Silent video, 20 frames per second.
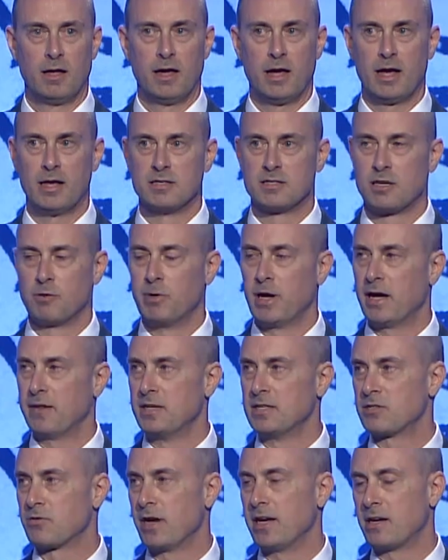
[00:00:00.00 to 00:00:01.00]
And so we had
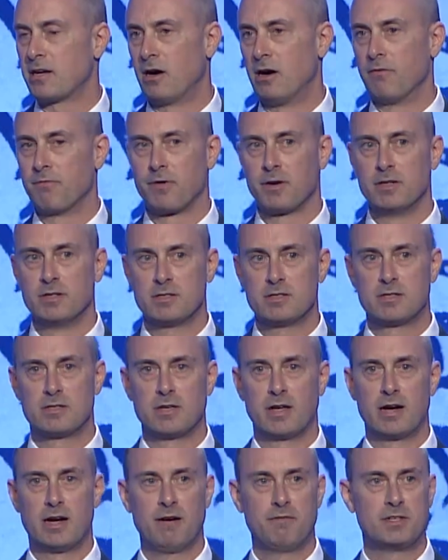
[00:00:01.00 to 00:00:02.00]
this great conference,
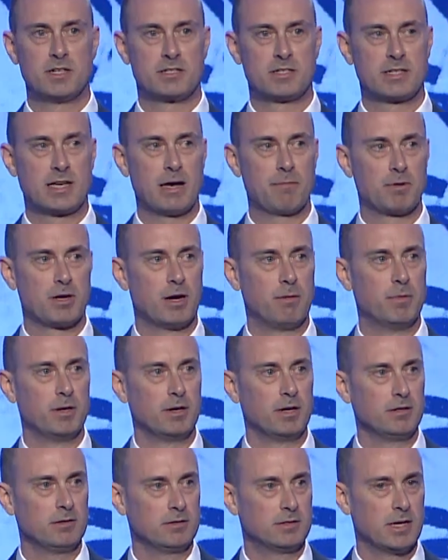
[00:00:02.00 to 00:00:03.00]
and I've just kept
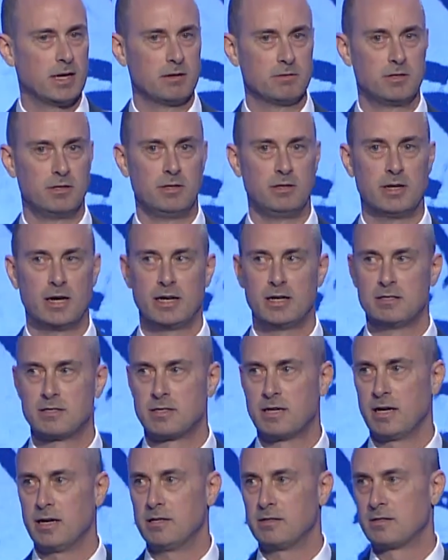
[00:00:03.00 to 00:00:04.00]
coming down to the United
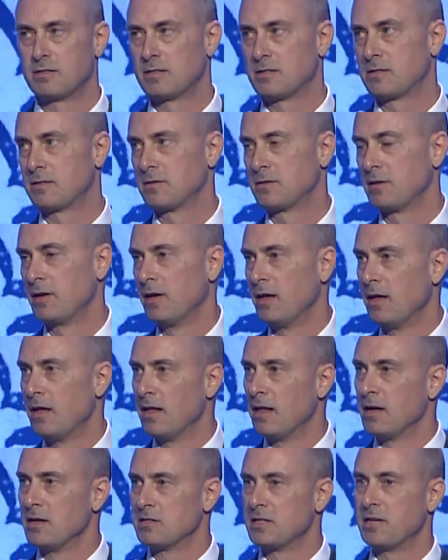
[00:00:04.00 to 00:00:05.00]
States.
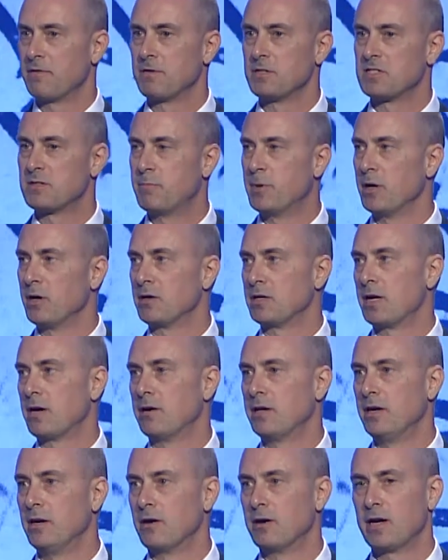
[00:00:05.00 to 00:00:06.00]
There's a different spirit down
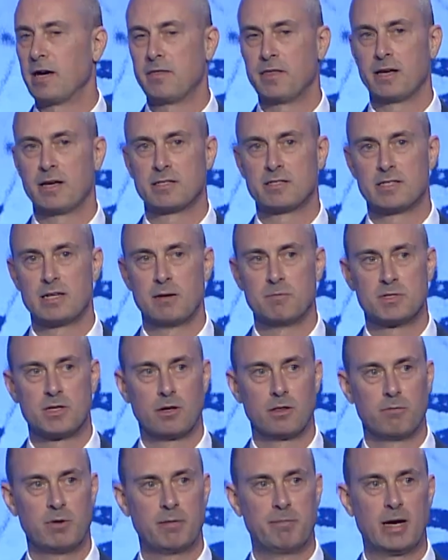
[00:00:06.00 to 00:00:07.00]
here, and I think it stems all
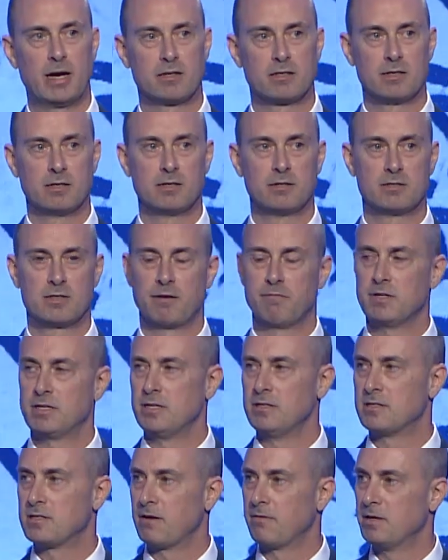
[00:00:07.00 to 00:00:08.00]
the way back to
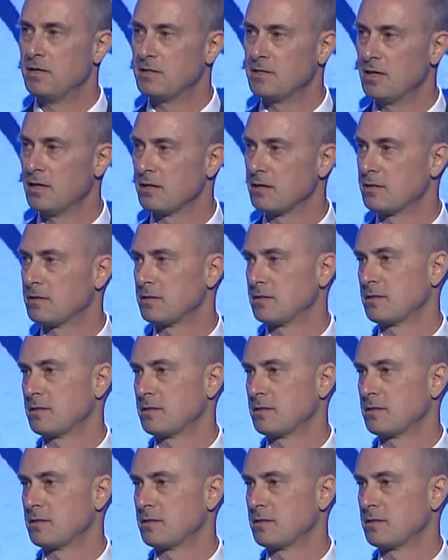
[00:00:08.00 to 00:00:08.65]
1776.